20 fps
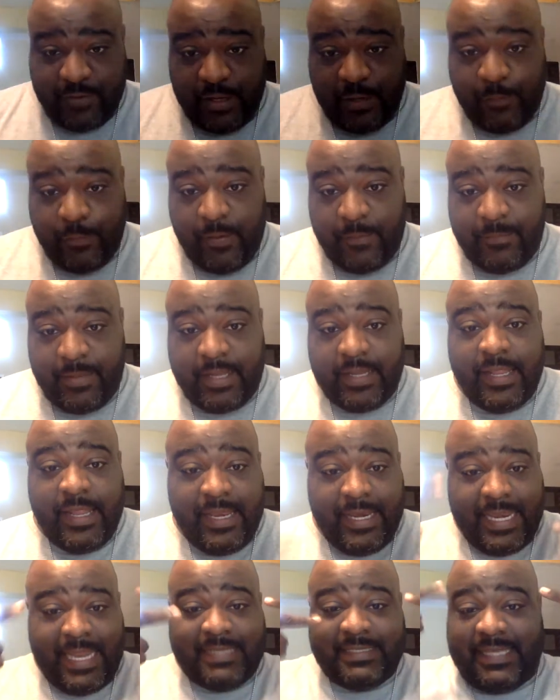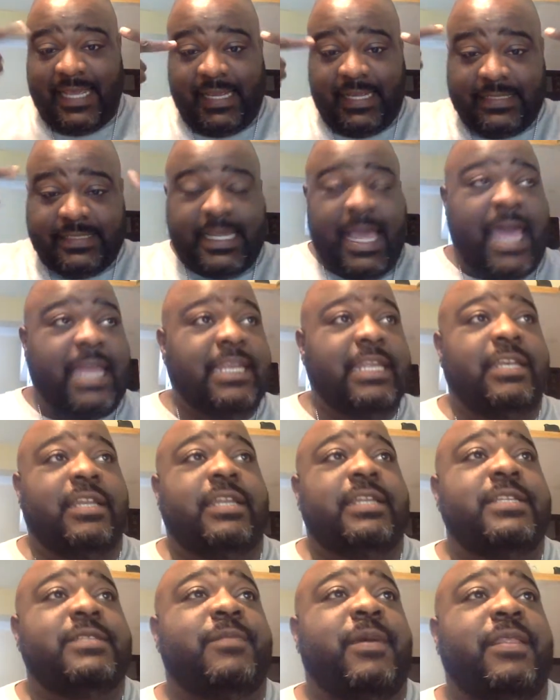fucking with me. Last King of Scotland
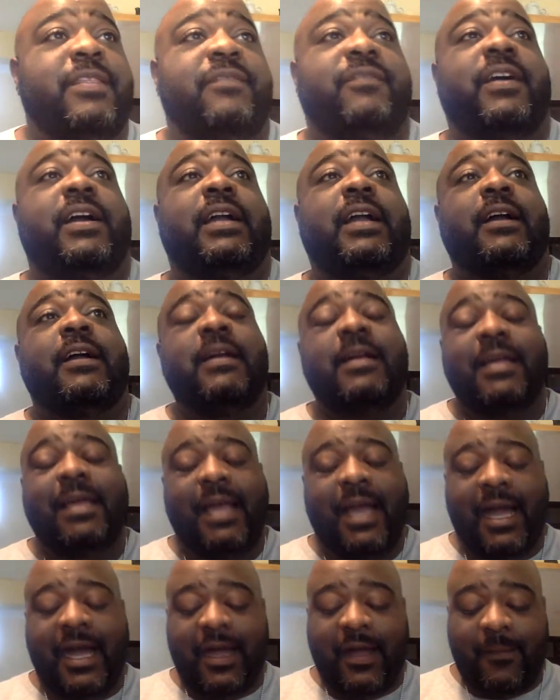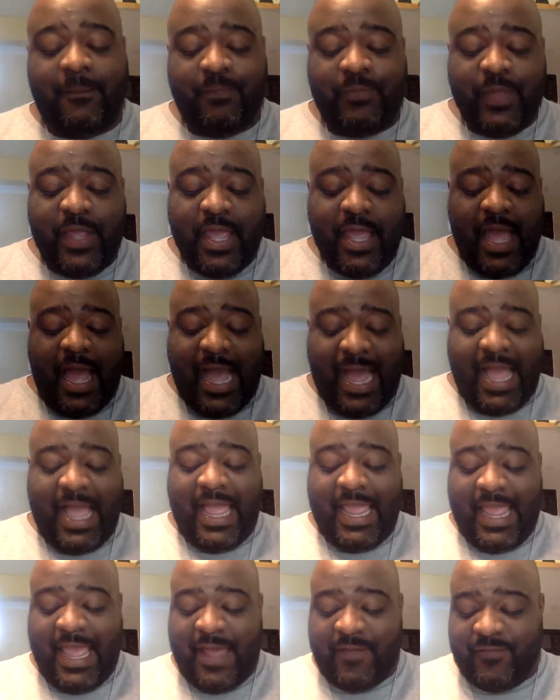in this motherfucker. Um,
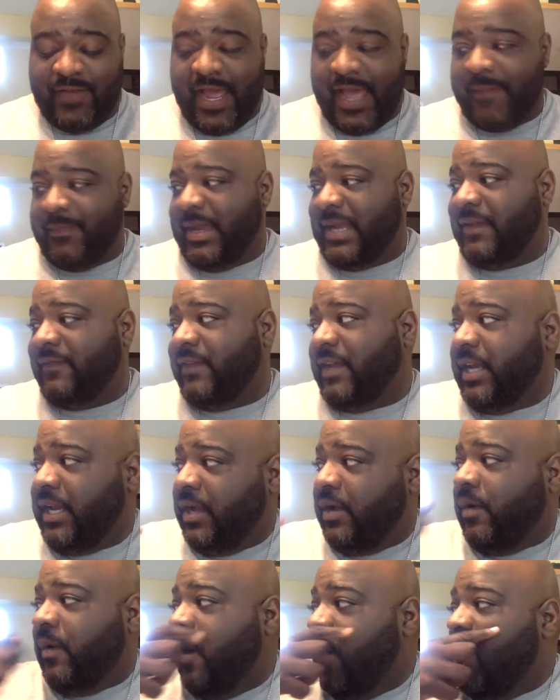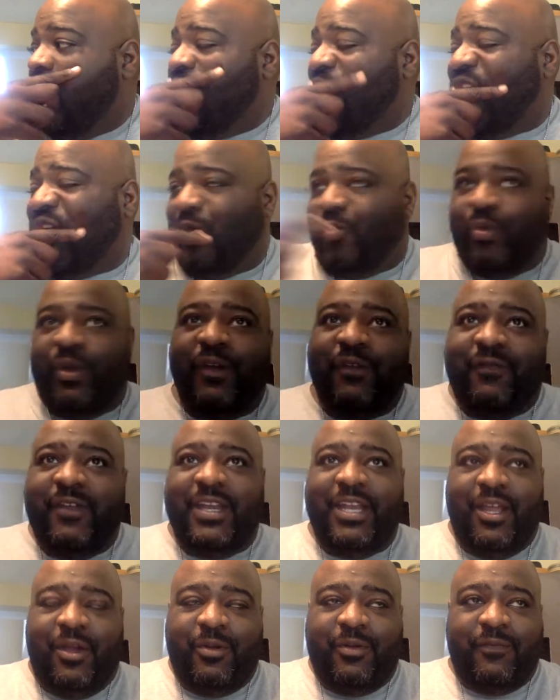I have not made a video like a real
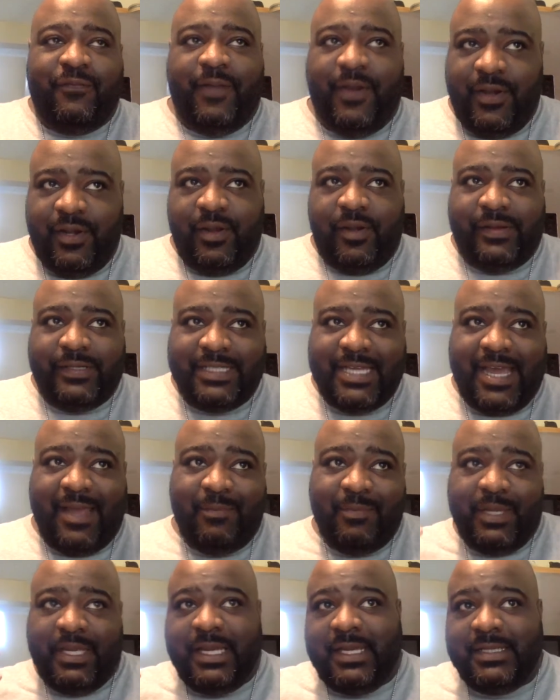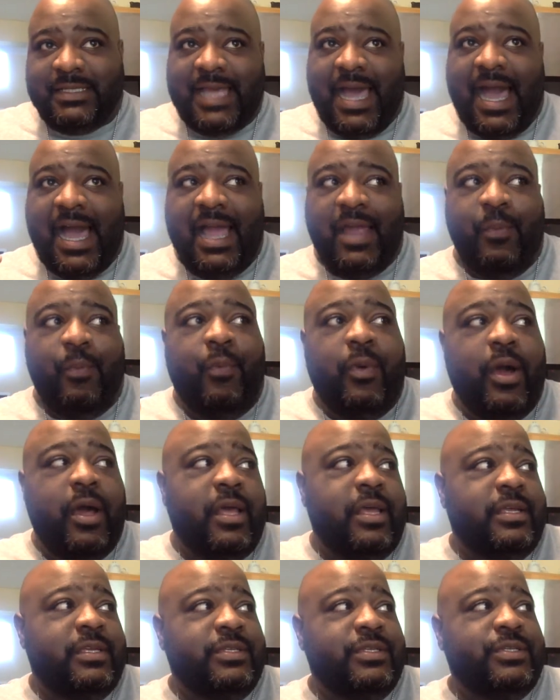video in a very long time because I
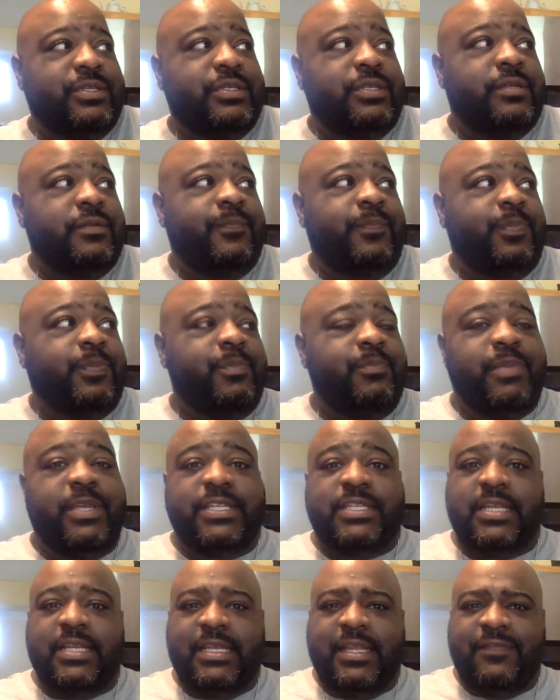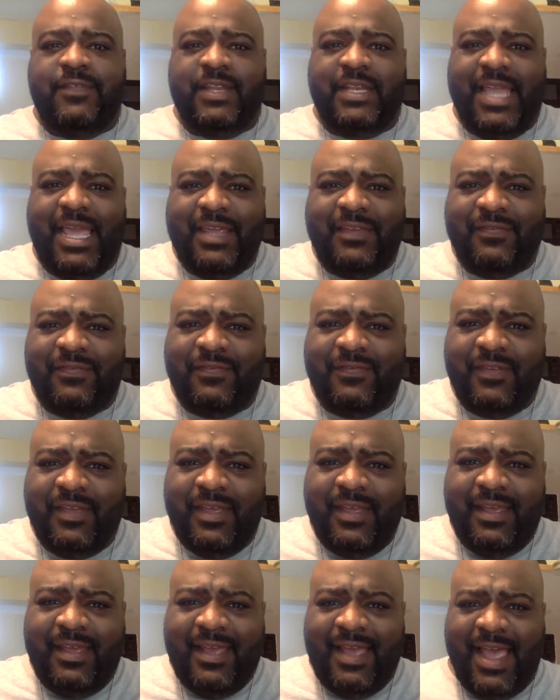was busy living life
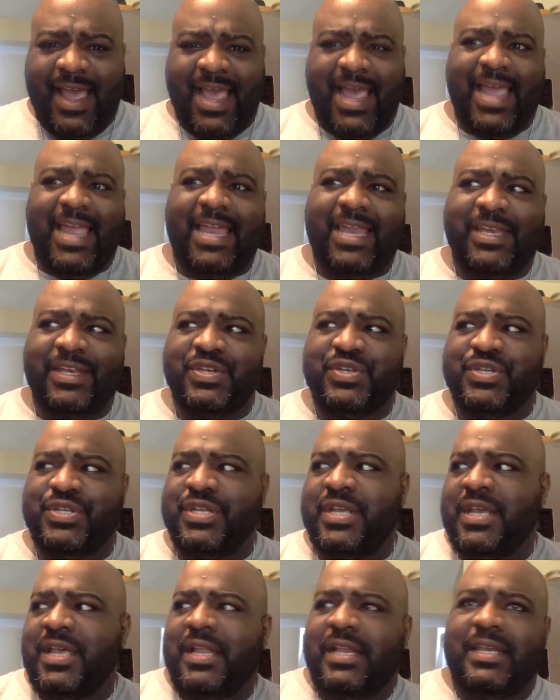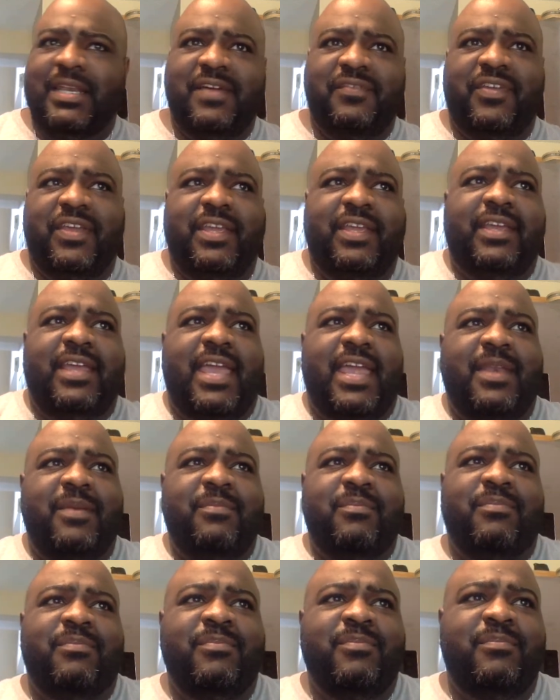and loving
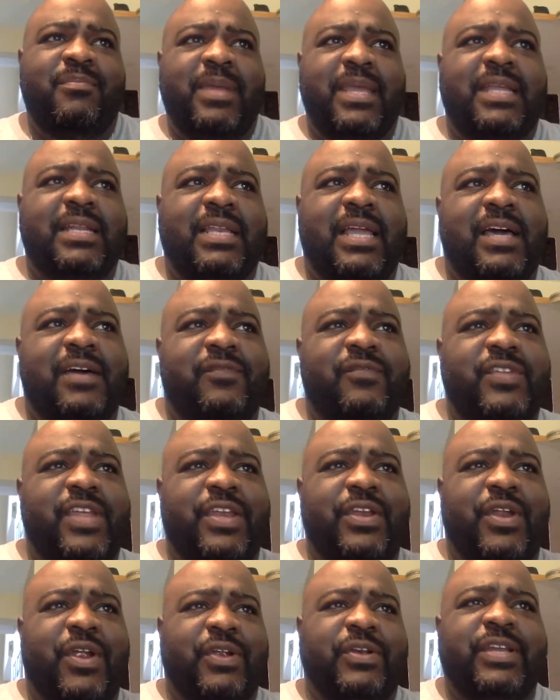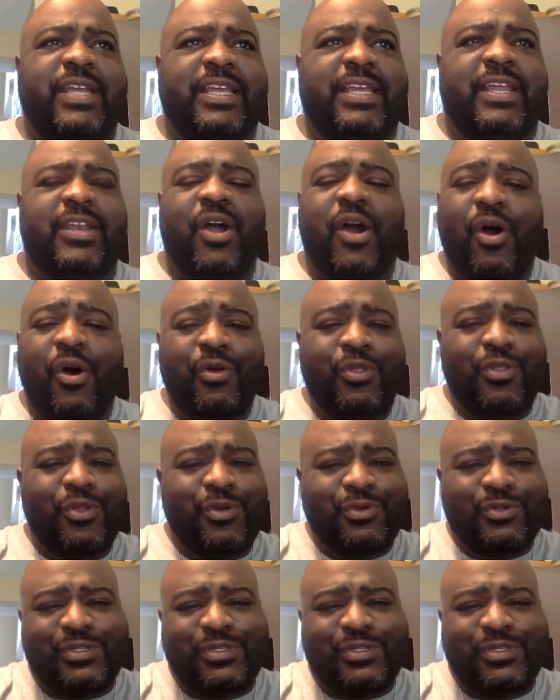and being loved and hurting and all